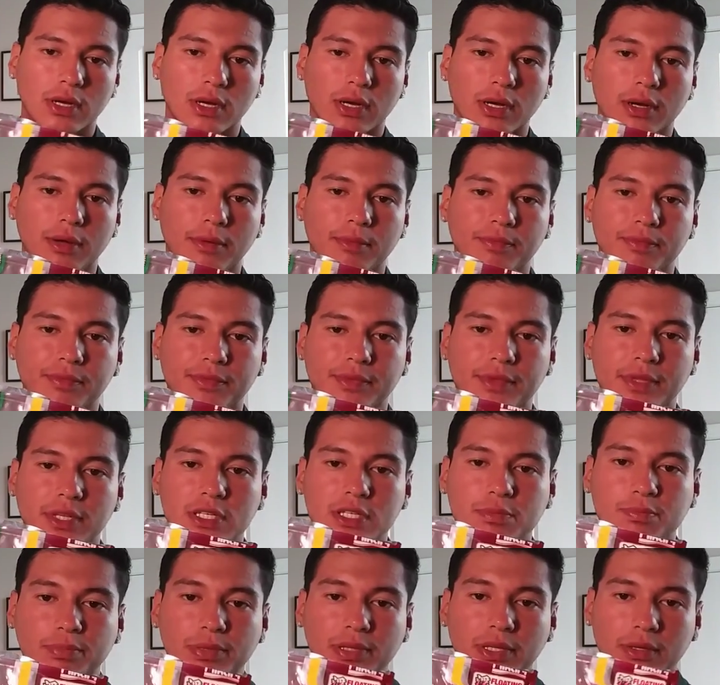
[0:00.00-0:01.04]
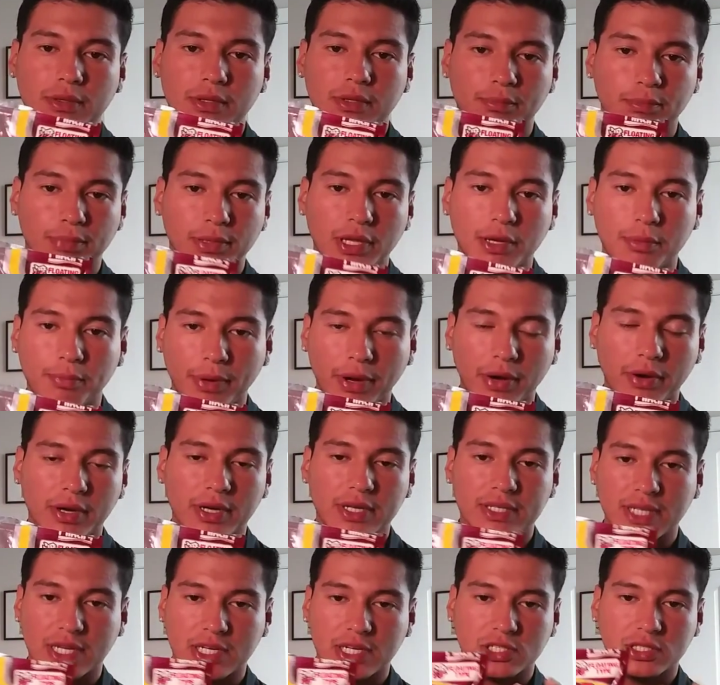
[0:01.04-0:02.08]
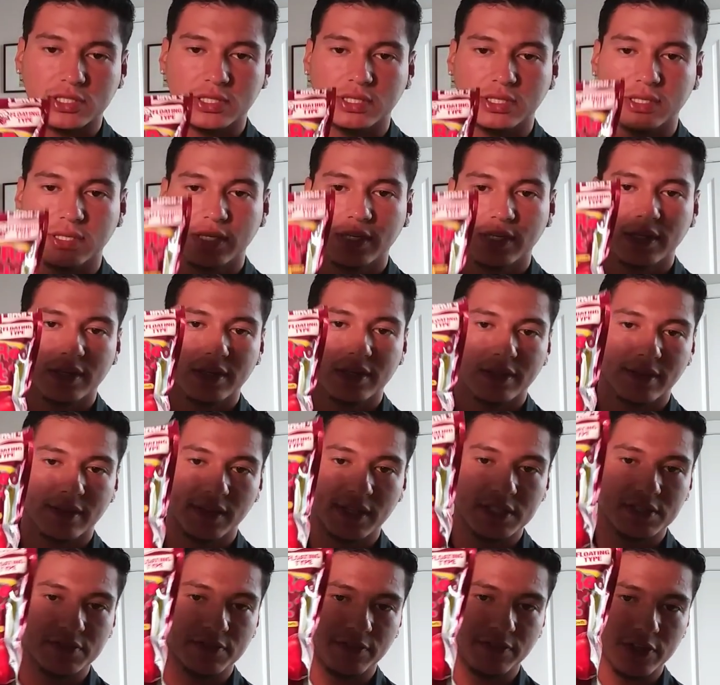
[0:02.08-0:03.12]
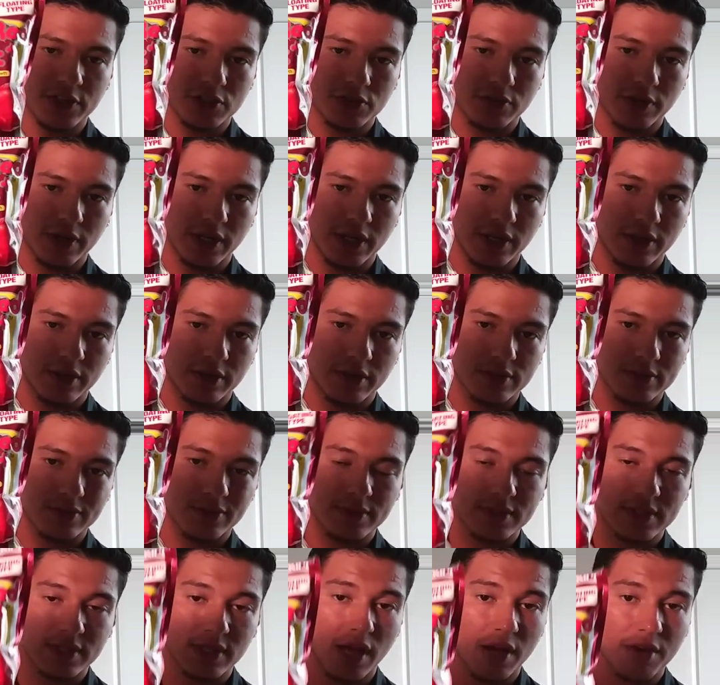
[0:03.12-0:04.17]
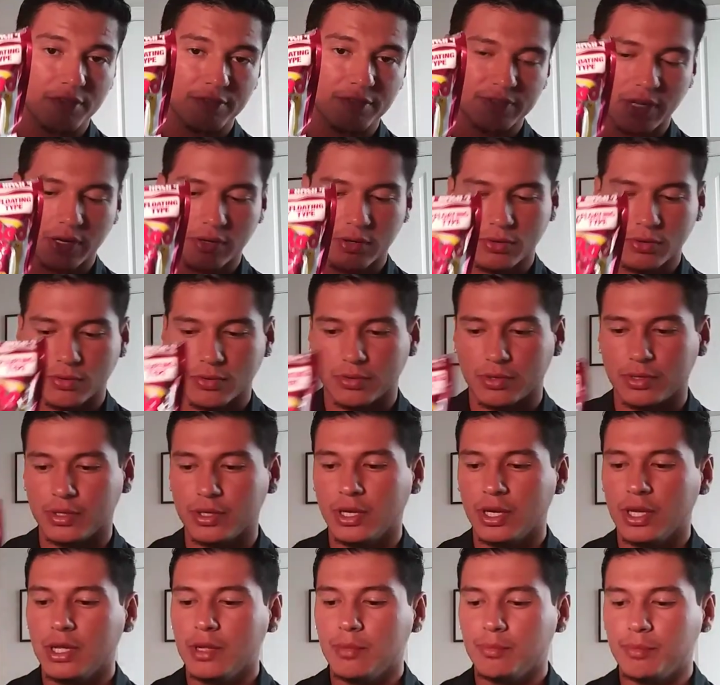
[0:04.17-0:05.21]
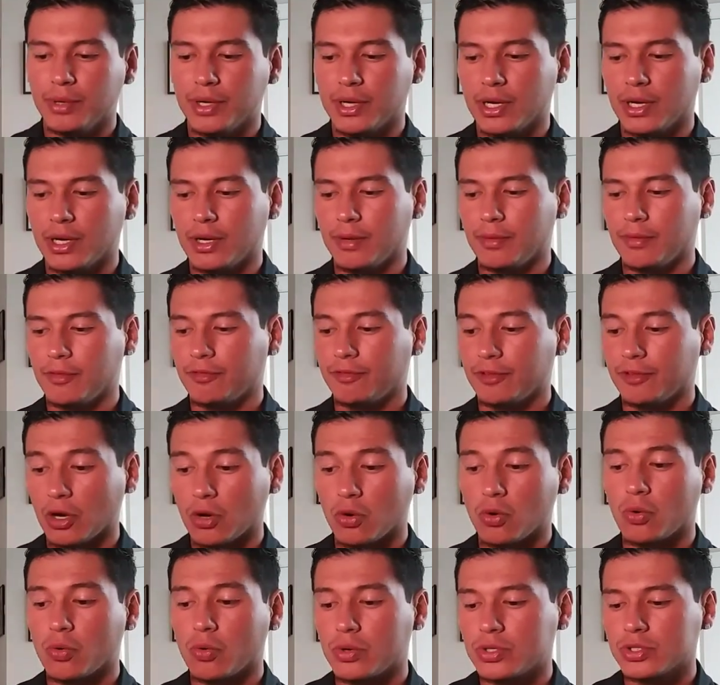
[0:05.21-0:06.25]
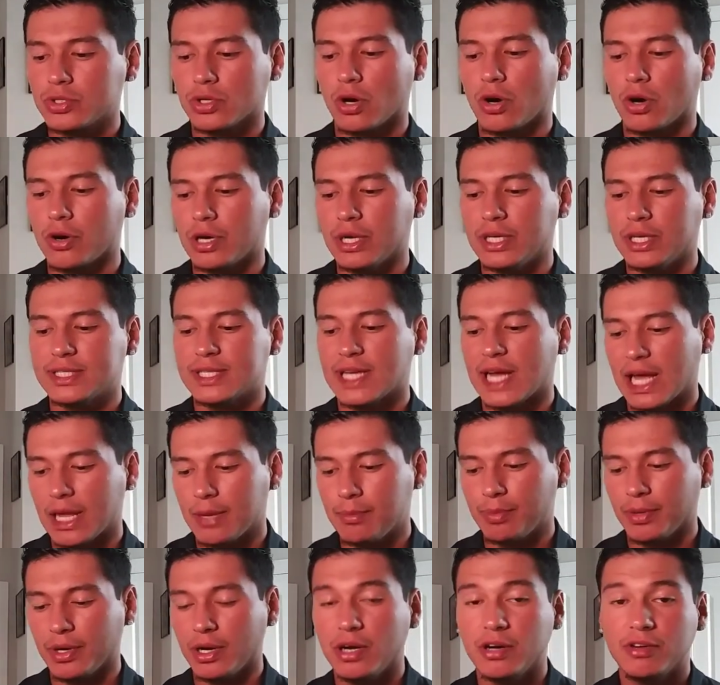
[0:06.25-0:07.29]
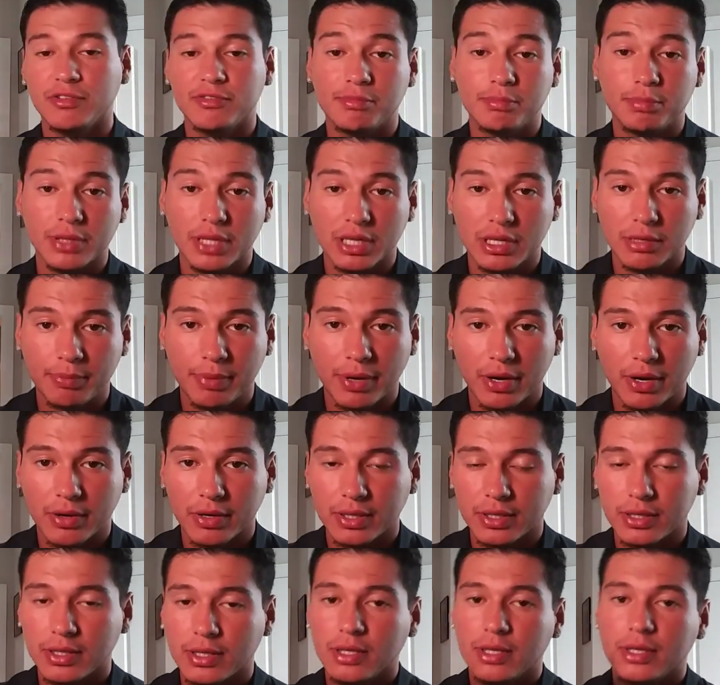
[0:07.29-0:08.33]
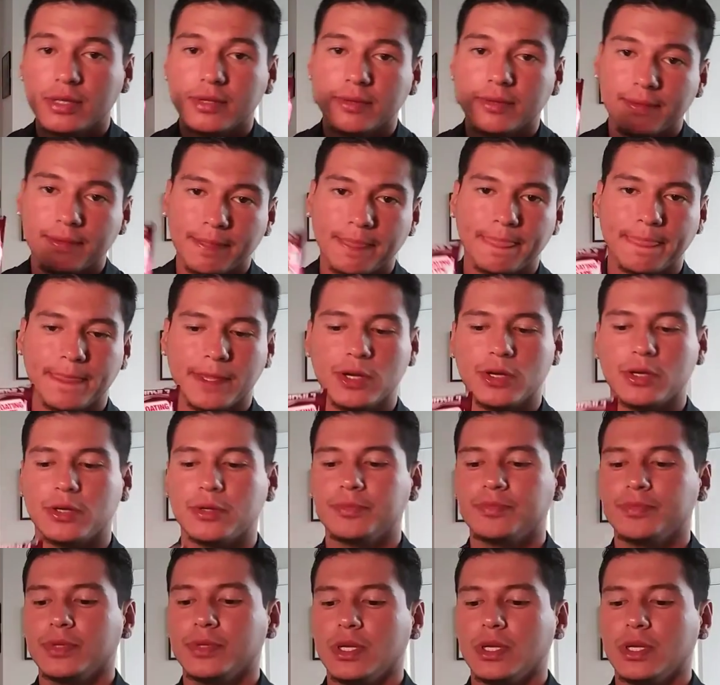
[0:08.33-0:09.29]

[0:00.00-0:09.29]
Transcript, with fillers: Um, this bl blood parrot is actually this fish right here, so it's not a flower horn. But um, flower horns are a type of blood parrot, you know.